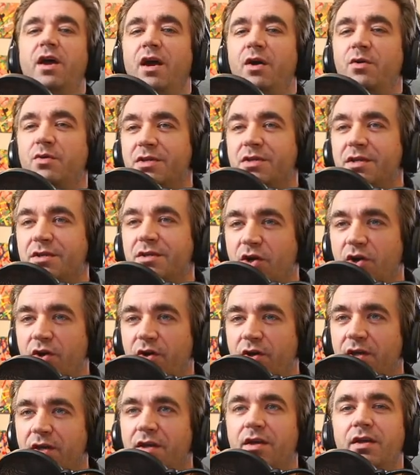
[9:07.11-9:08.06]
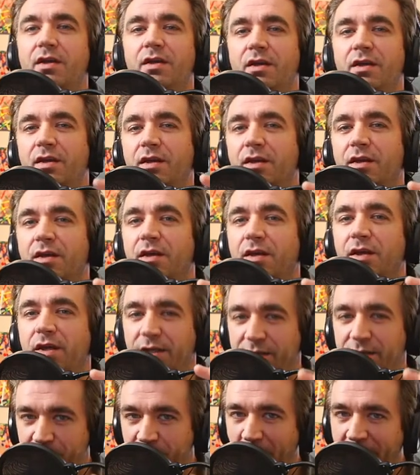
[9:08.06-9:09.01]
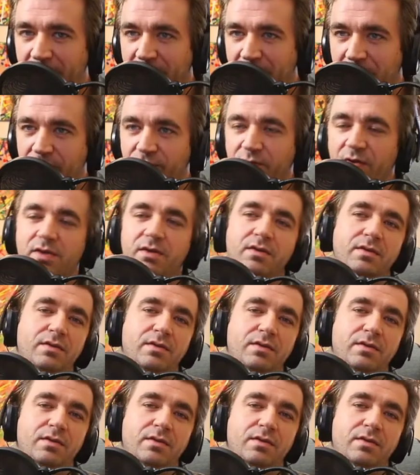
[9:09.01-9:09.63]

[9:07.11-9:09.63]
I would say Turkey is big enough,